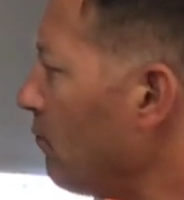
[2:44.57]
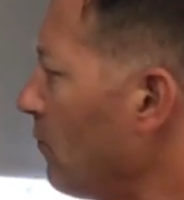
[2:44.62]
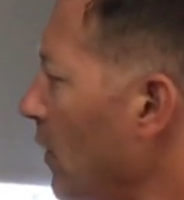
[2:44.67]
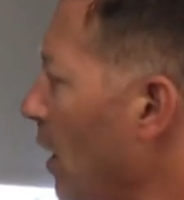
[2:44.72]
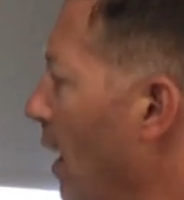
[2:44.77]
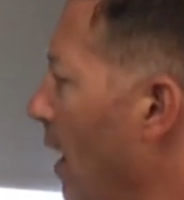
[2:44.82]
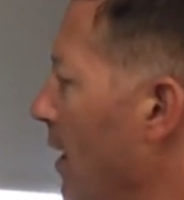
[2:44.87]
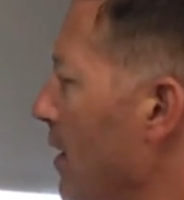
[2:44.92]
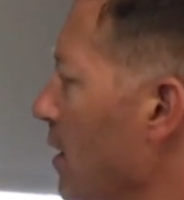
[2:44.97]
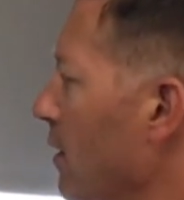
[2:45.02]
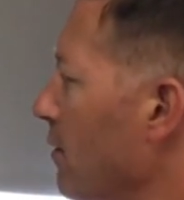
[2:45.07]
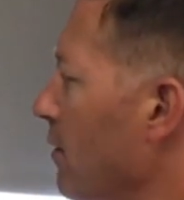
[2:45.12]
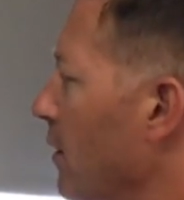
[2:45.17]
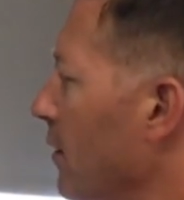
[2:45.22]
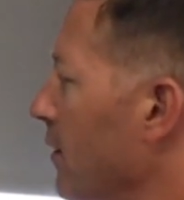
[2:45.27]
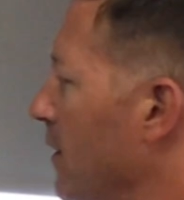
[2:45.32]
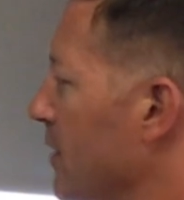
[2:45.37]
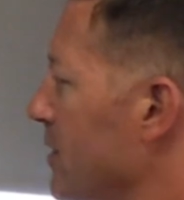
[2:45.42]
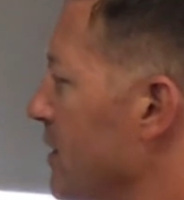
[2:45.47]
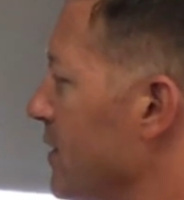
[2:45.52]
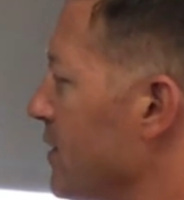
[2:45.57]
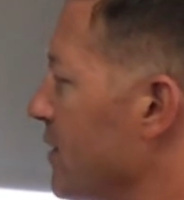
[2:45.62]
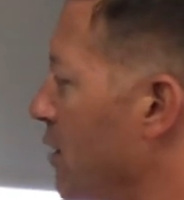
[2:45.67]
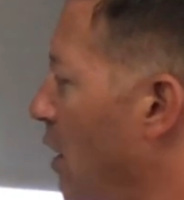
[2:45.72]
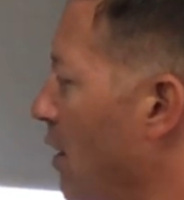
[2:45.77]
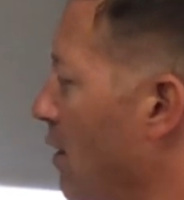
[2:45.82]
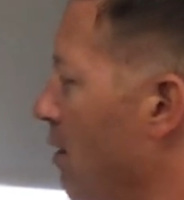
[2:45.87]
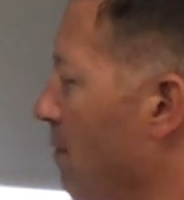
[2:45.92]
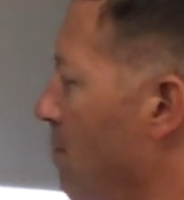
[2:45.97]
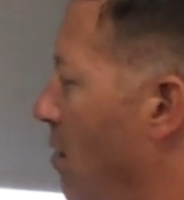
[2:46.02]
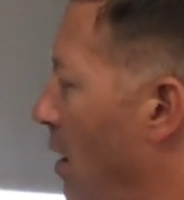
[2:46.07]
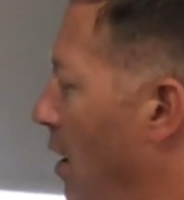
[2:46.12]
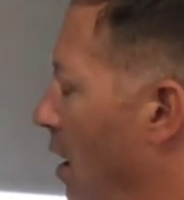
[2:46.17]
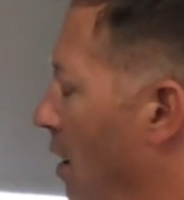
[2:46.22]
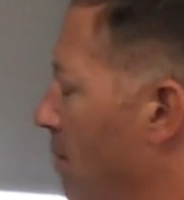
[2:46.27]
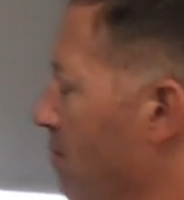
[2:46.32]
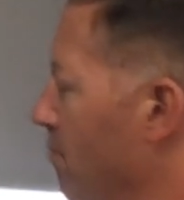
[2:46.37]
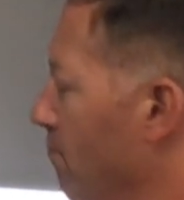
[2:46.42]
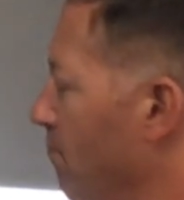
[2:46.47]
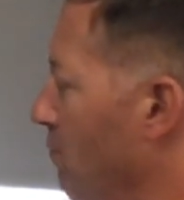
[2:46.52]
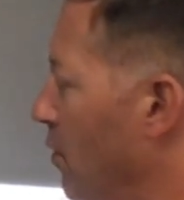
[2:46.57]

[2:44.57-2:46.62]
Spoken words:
And this is a